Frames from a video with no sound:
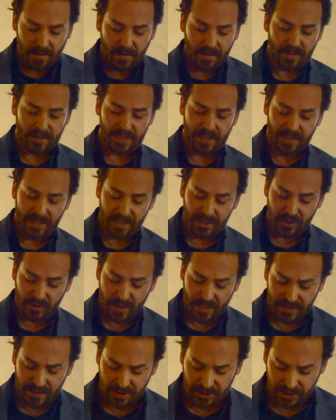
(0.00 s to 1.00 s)
there's an
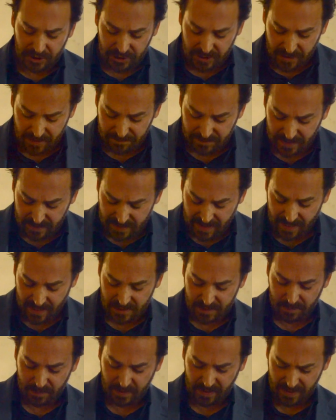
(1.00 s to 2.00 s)
interesting shift that
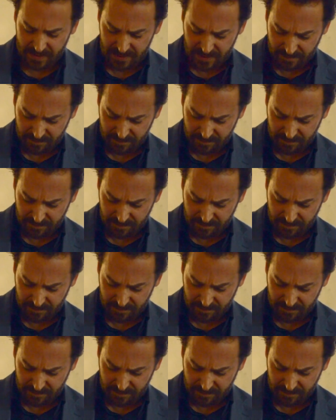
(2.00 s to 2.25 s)
takes place